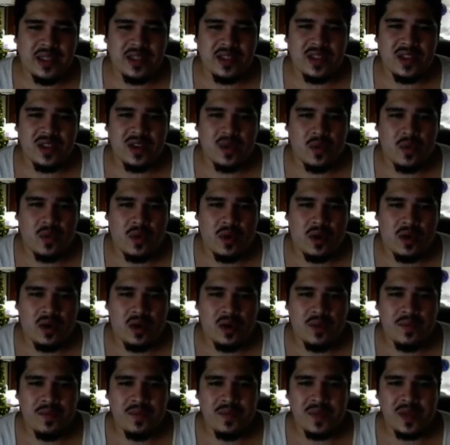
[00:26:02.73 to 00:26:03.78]
to the
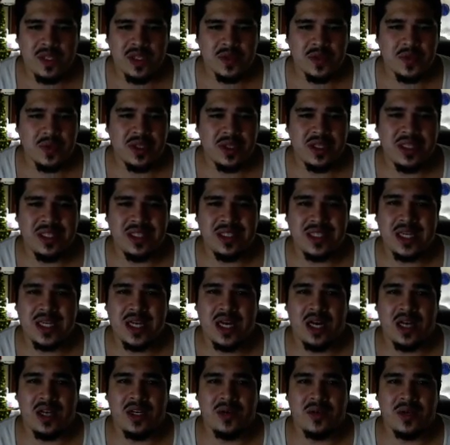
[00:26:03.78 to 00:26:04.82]
wall is with these
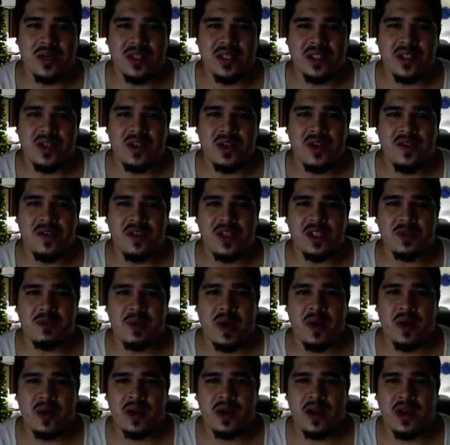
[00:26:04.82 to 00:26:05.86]
conduits. So you have these
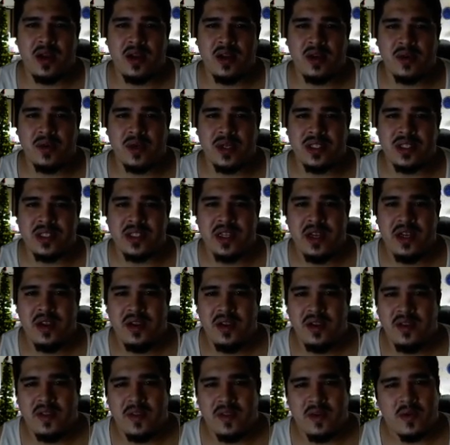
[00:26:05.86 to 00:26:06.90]
power conduits.
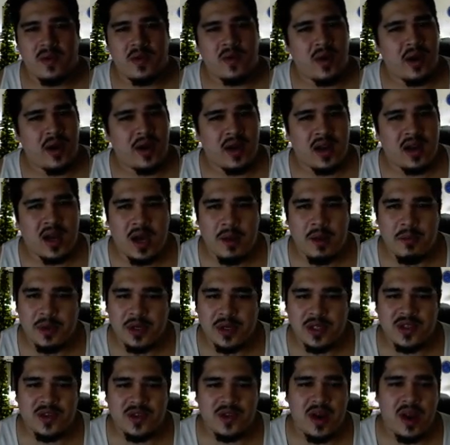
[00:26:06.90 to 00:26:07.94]
They require copper
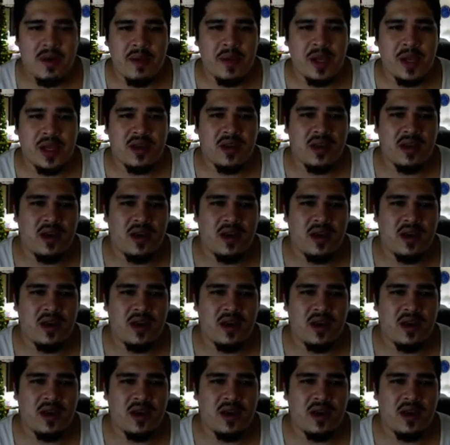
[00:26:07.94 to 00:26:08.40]
and ceramic.